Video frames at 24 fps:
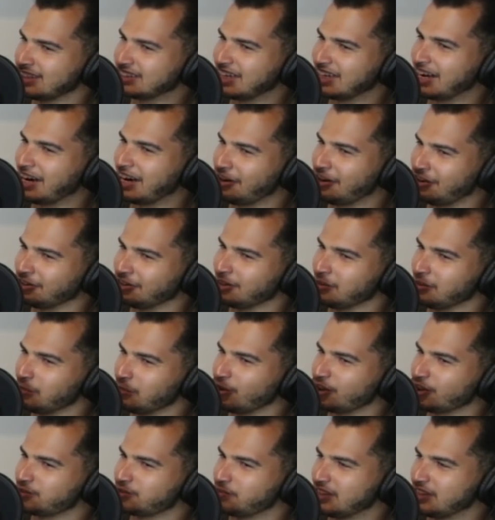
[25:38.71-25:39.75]
inherently
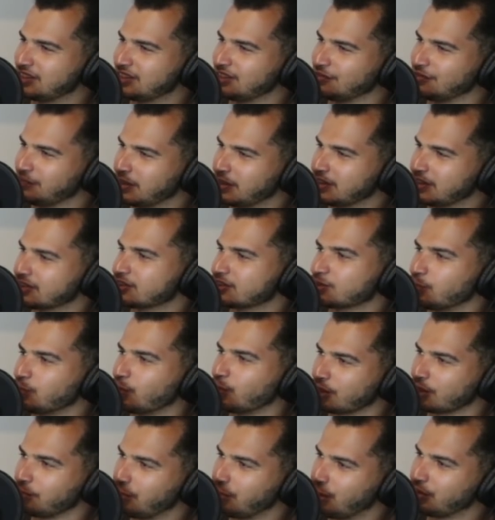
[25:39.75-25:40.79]
more expensive because there's
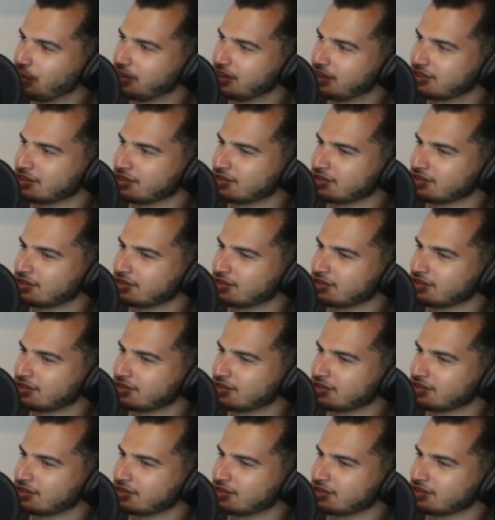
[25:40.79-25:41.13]
more components.